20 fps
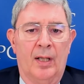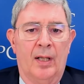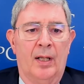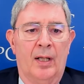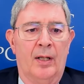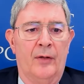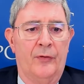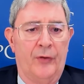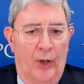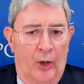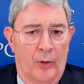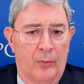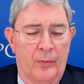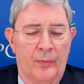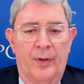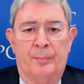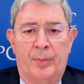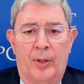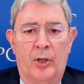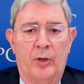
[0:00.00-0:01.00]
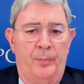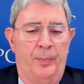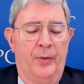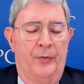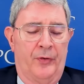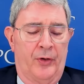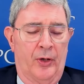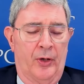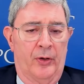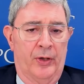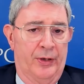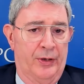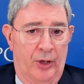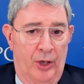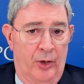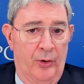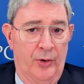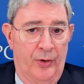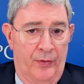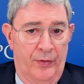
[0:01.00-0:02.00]
So the Pope is going to
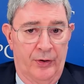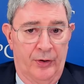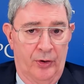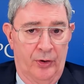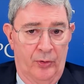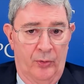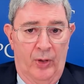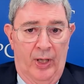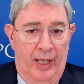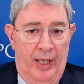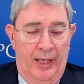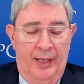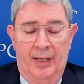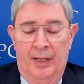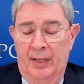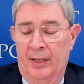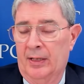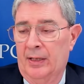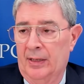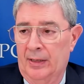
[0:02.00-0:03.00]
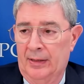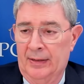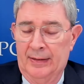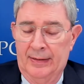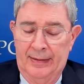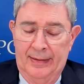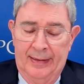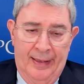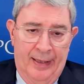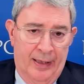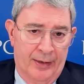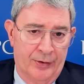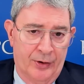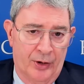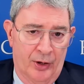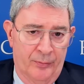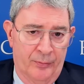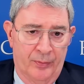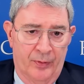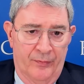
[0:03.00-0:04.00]
go to the UN in
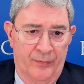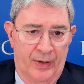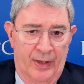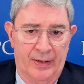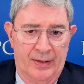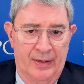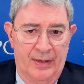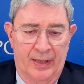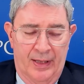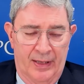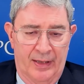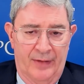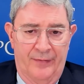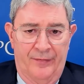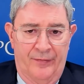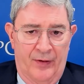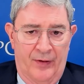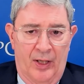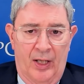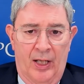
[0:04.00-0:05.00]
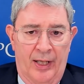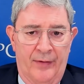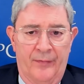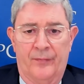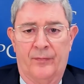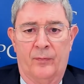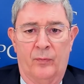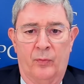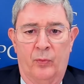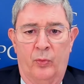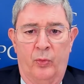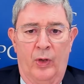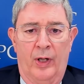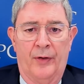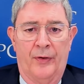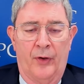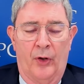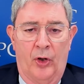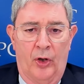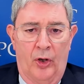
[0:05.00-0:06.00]
October of 1995
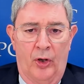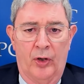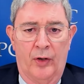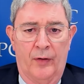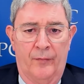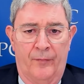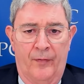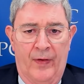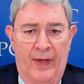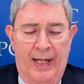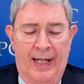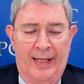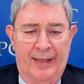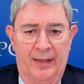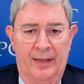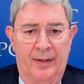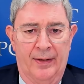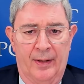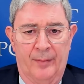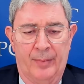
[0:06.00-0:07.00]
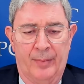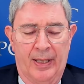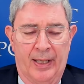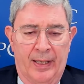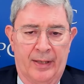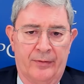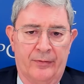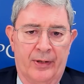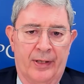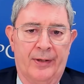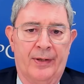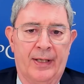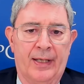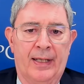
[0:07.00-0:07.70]
with all of that in the background.